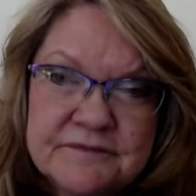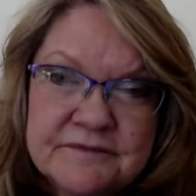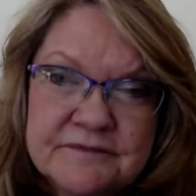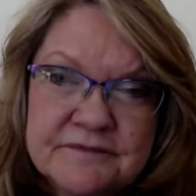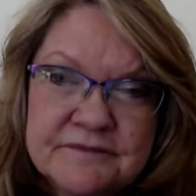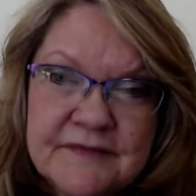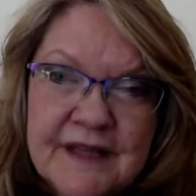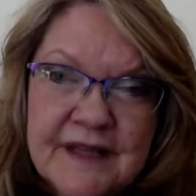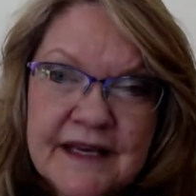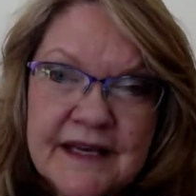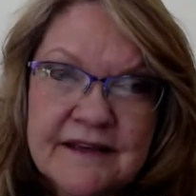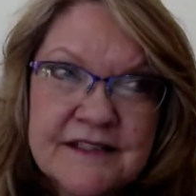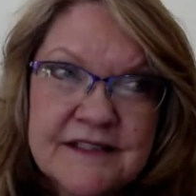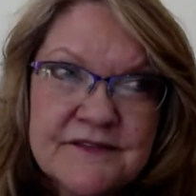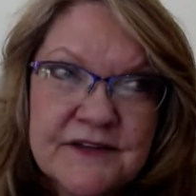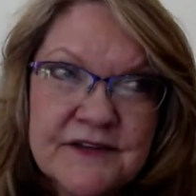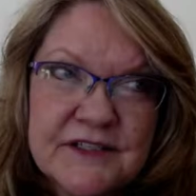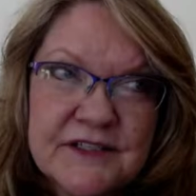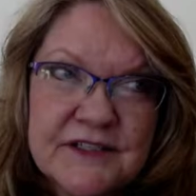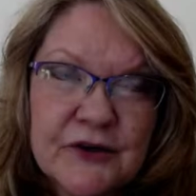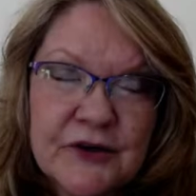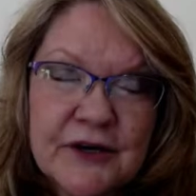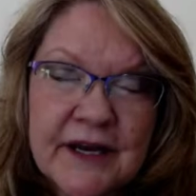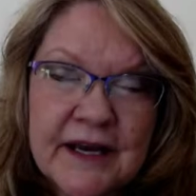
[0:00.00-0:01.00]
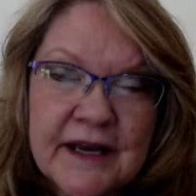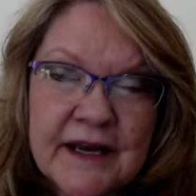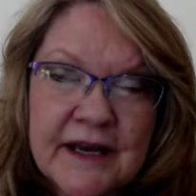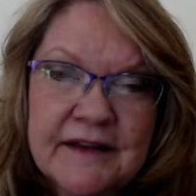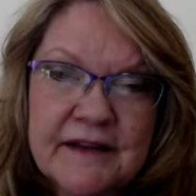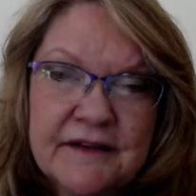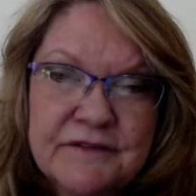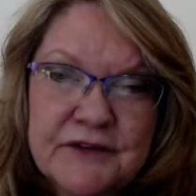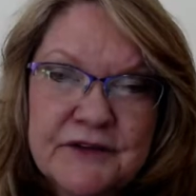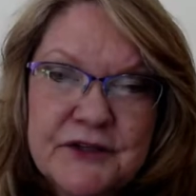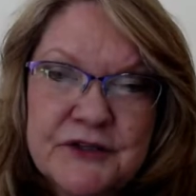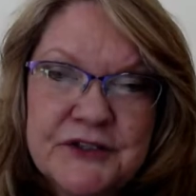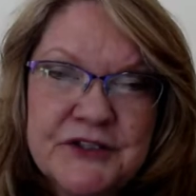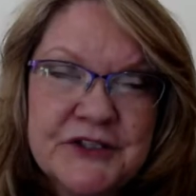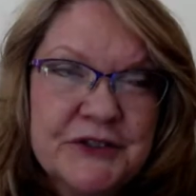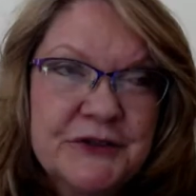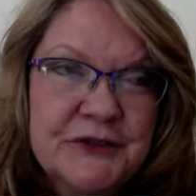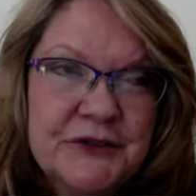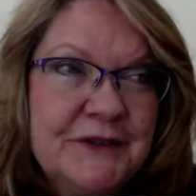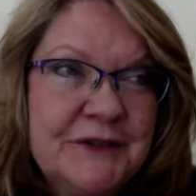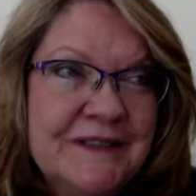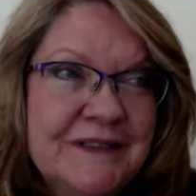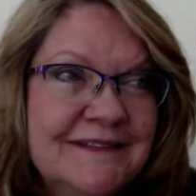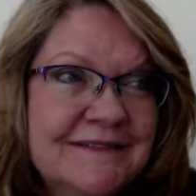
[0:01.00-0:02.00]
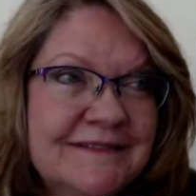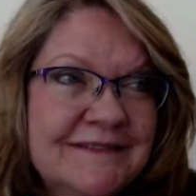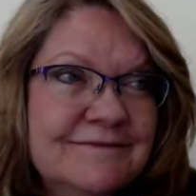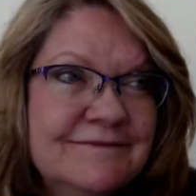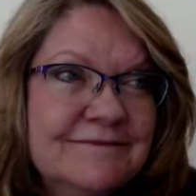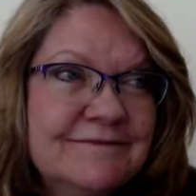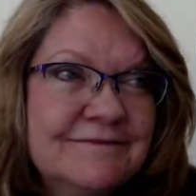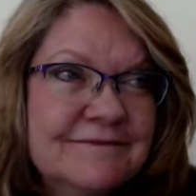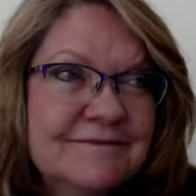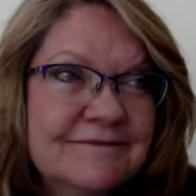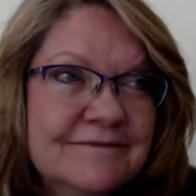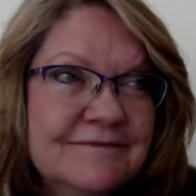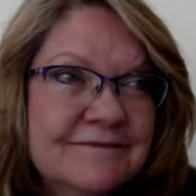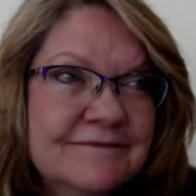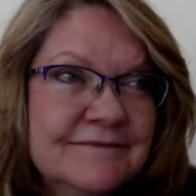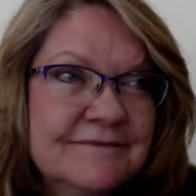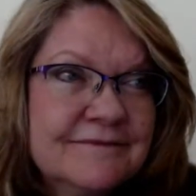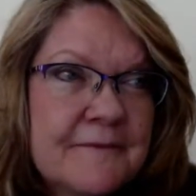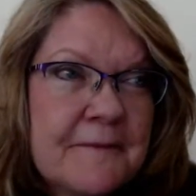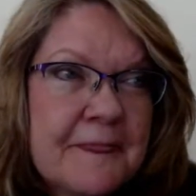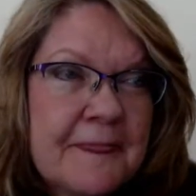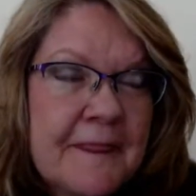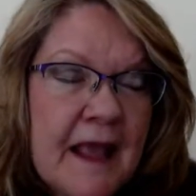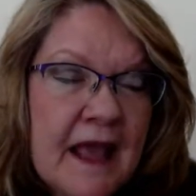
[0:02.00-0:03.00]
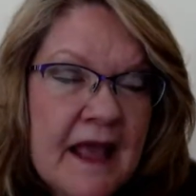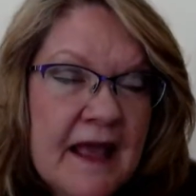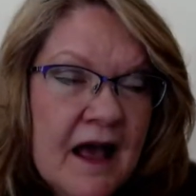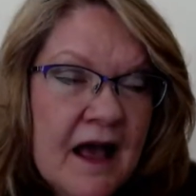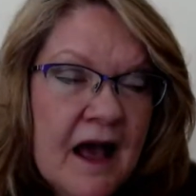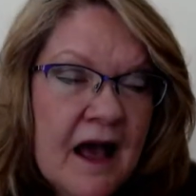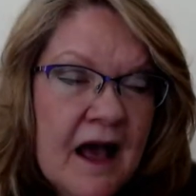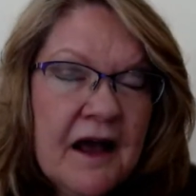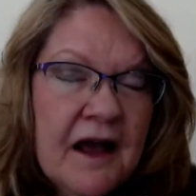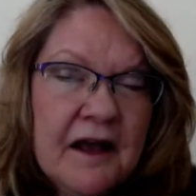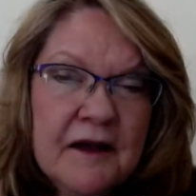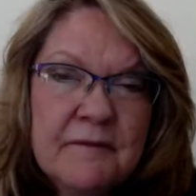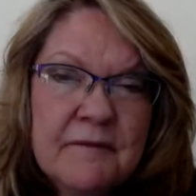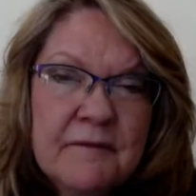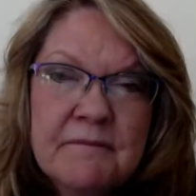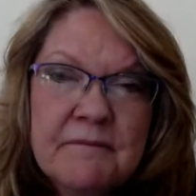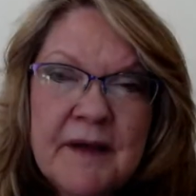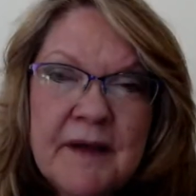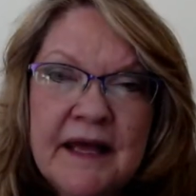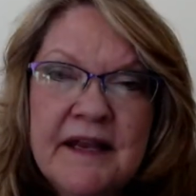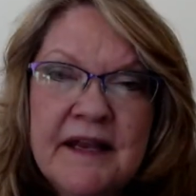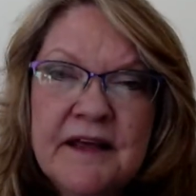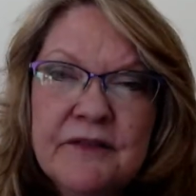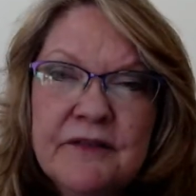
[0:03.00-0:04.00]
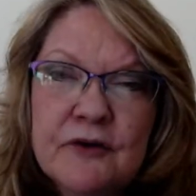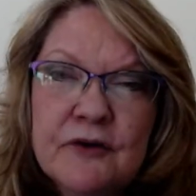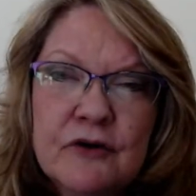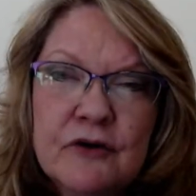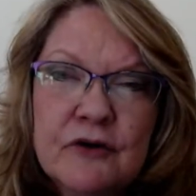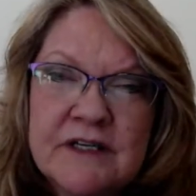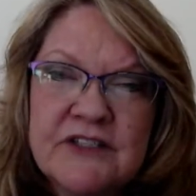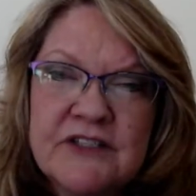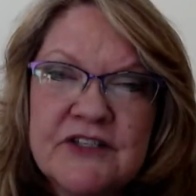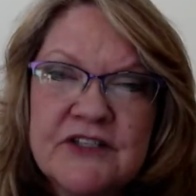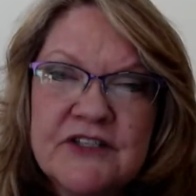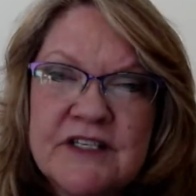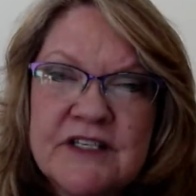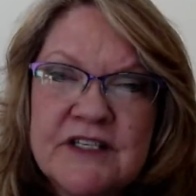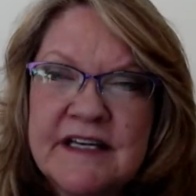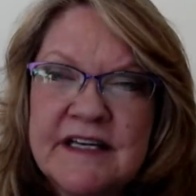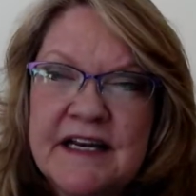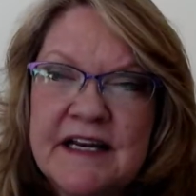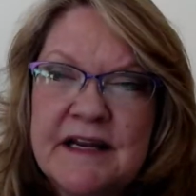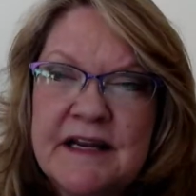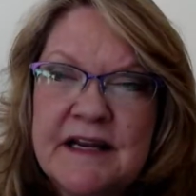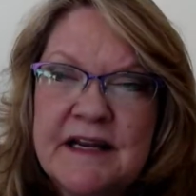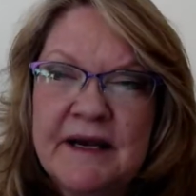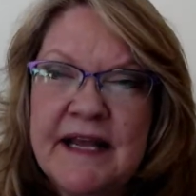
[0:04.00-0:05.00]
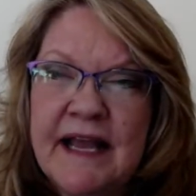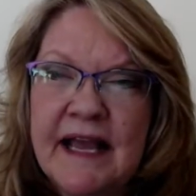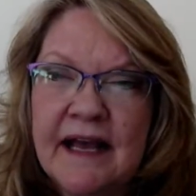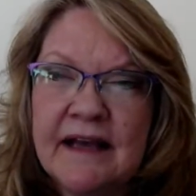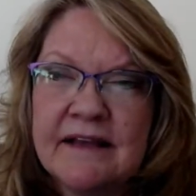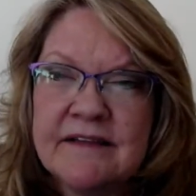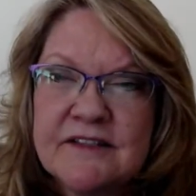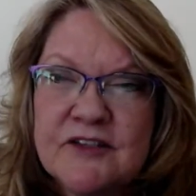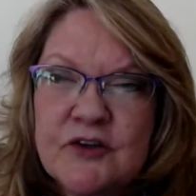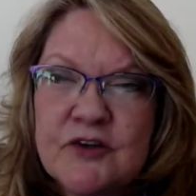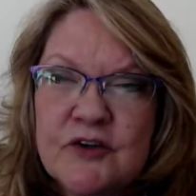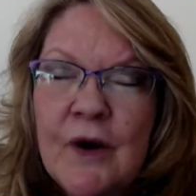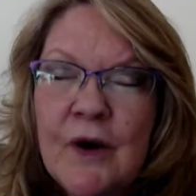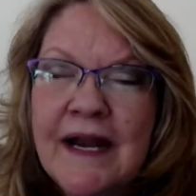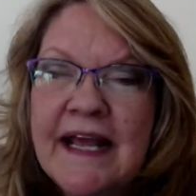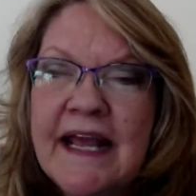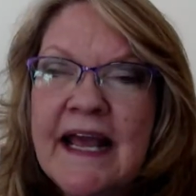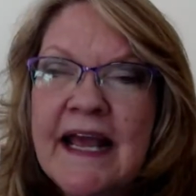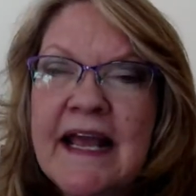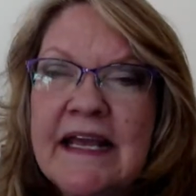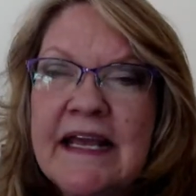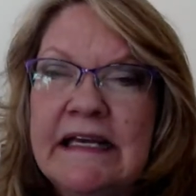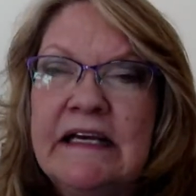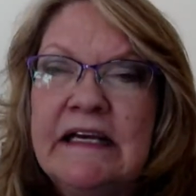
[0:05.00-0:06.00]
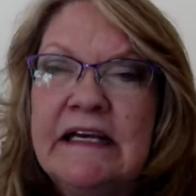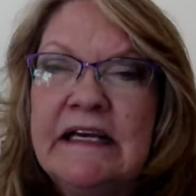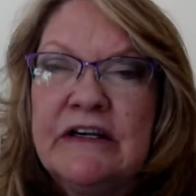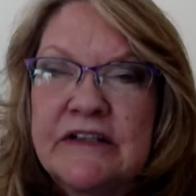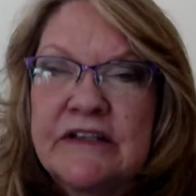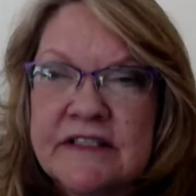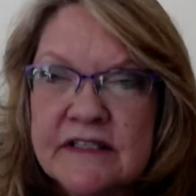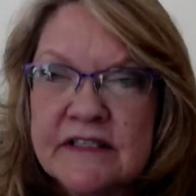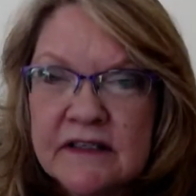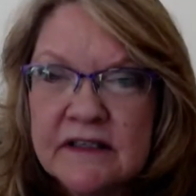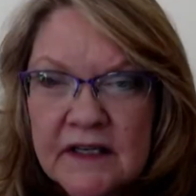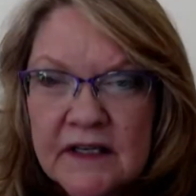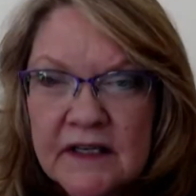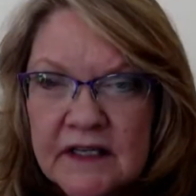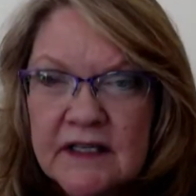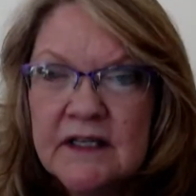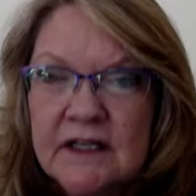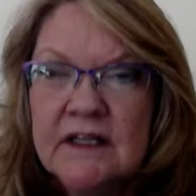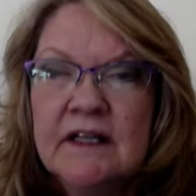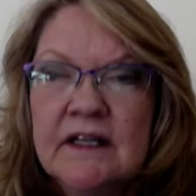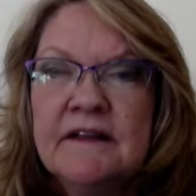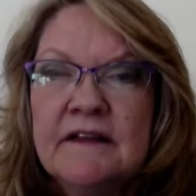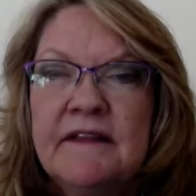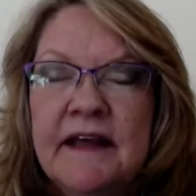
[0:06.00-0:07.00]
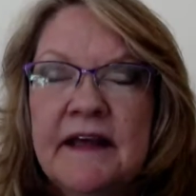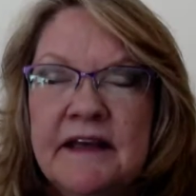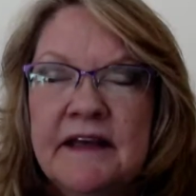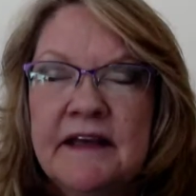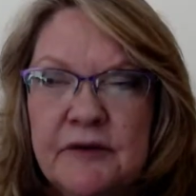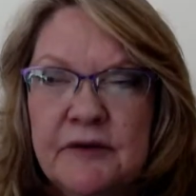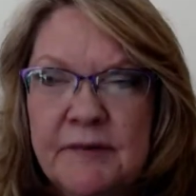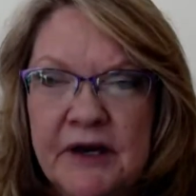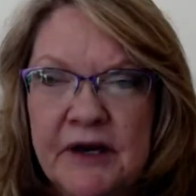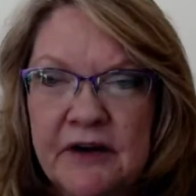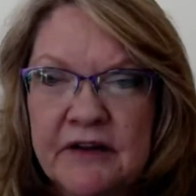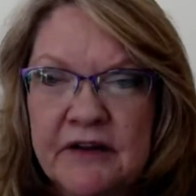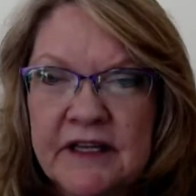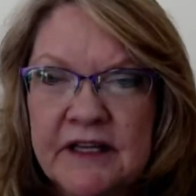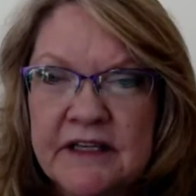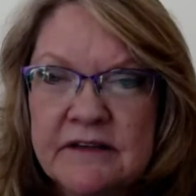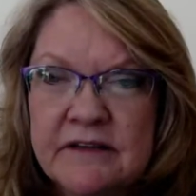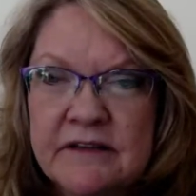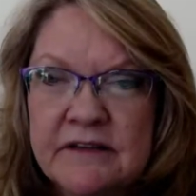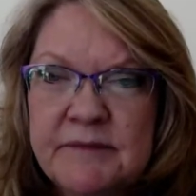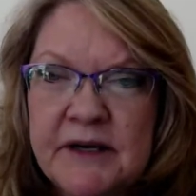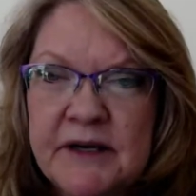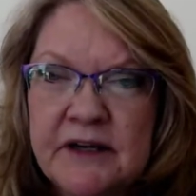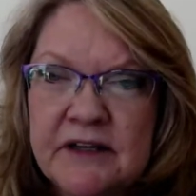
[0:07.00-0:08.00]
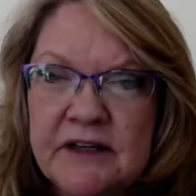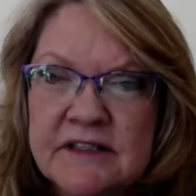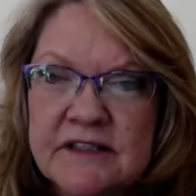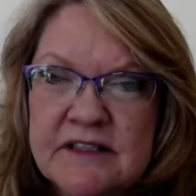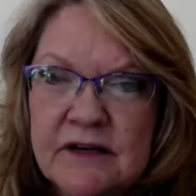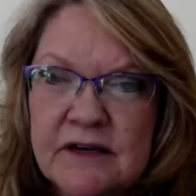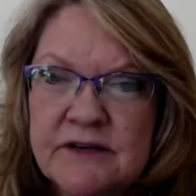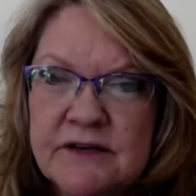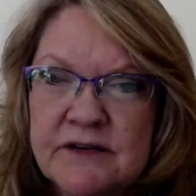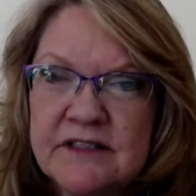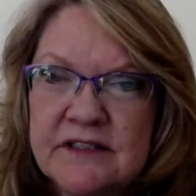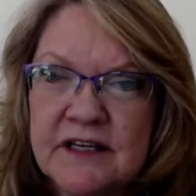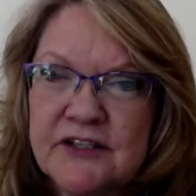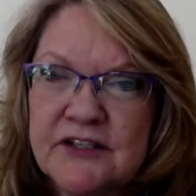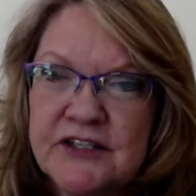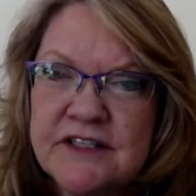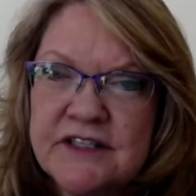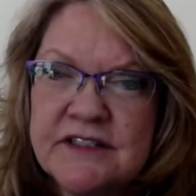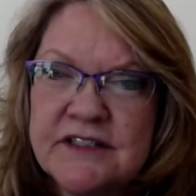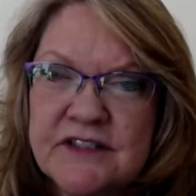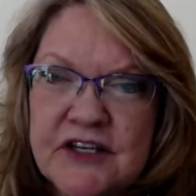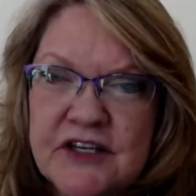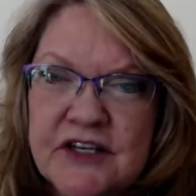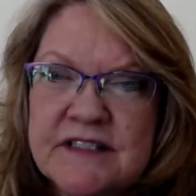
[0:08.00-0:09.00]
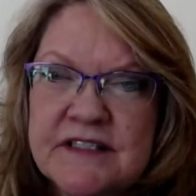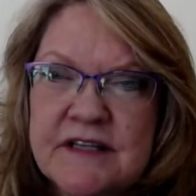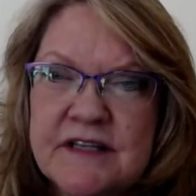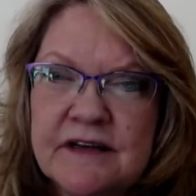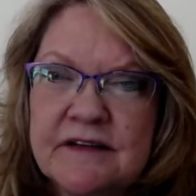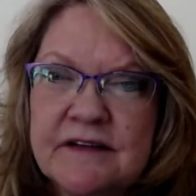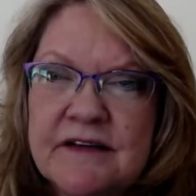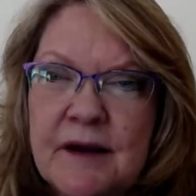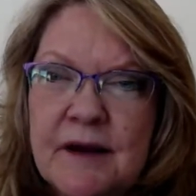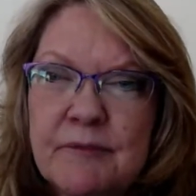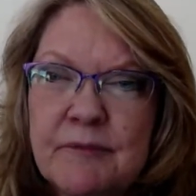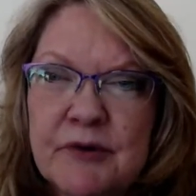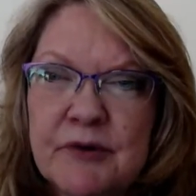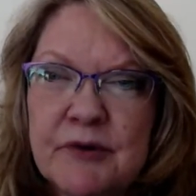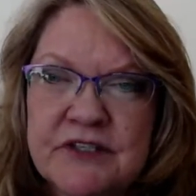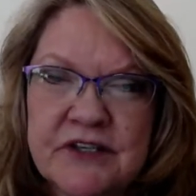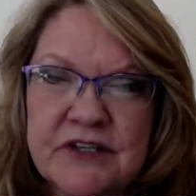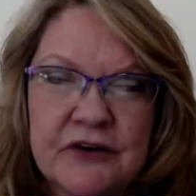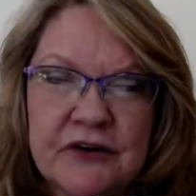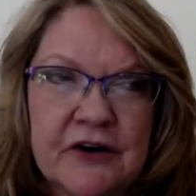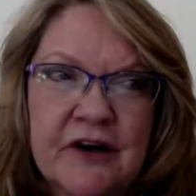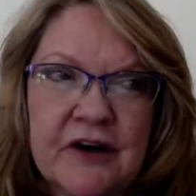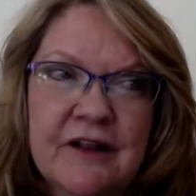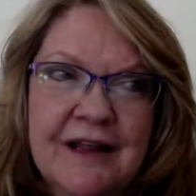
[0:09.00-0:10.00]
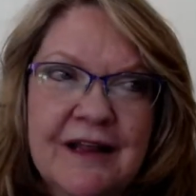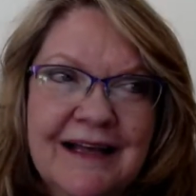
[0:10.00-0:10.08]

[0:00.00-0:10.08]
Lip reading: thanks, Victoria. I love you too. Any other questions that anybody has? 28 years. Thank you, Marilyn. Marilyn's always good. She's a numbers girl.